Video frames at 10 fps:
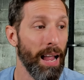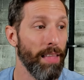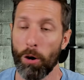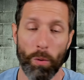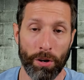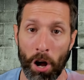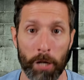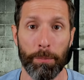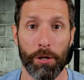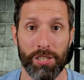that are
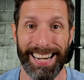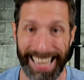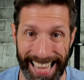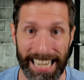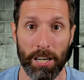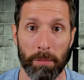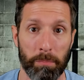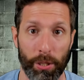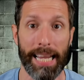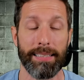100%
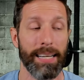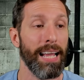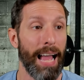incomplete